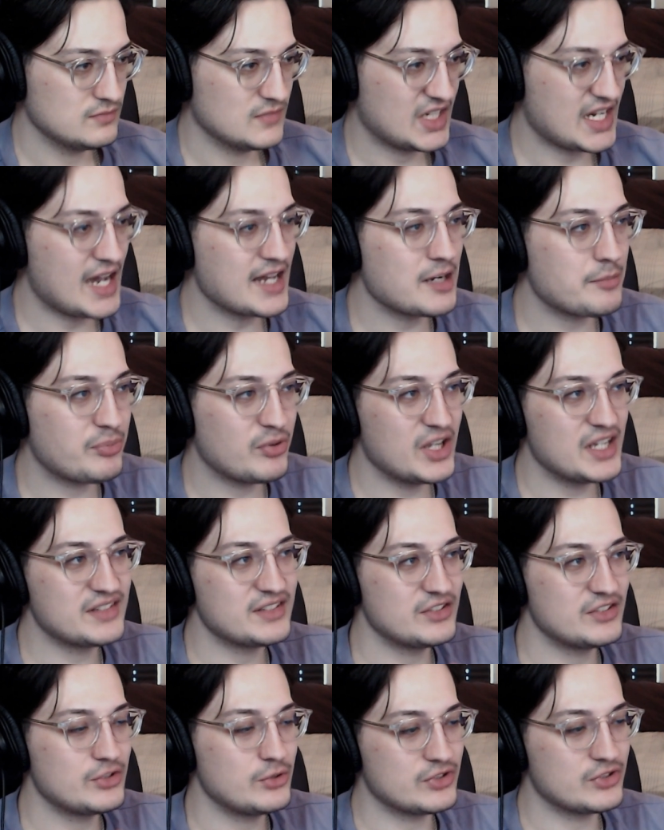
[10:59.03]
Kind of
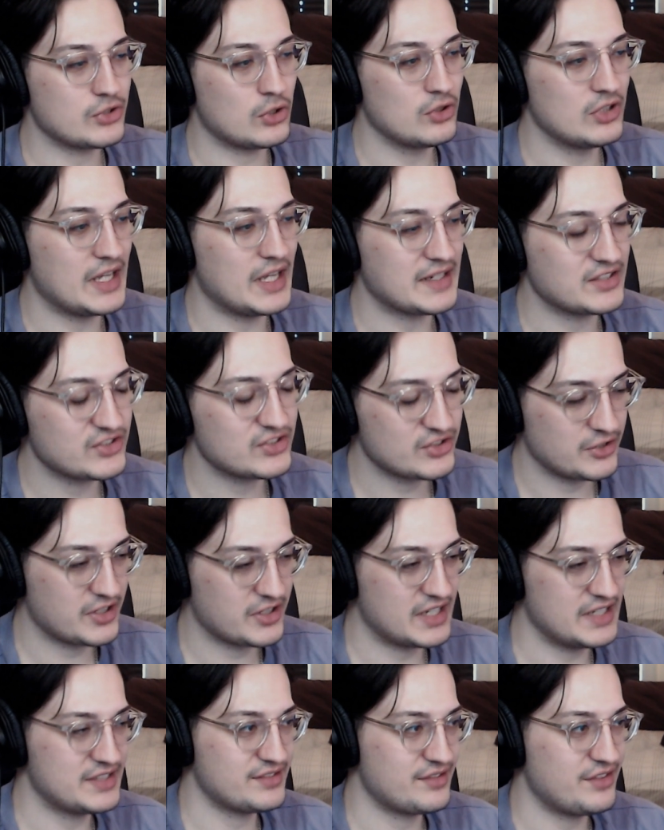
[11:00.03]
plays into his whole like
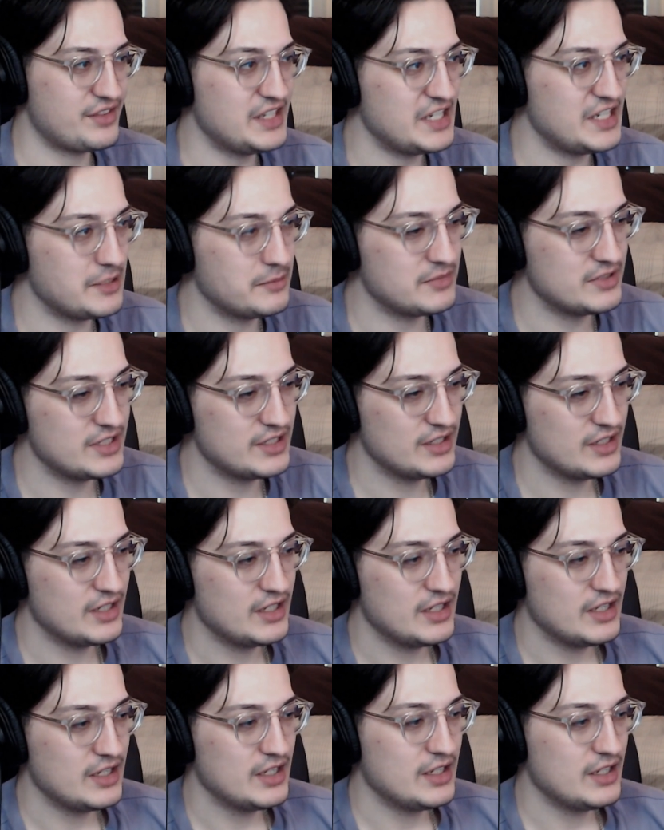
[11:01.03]
circus themed
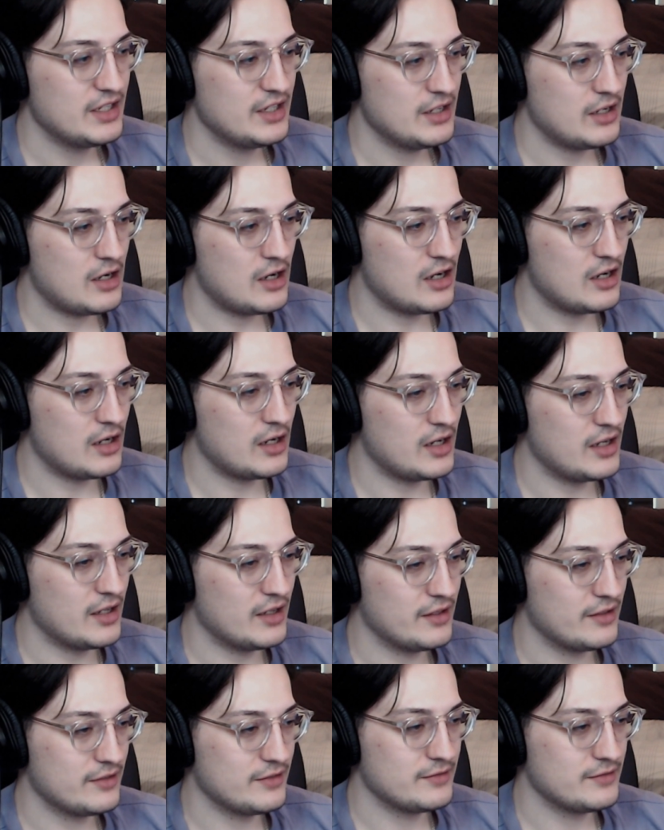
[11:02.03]
uh,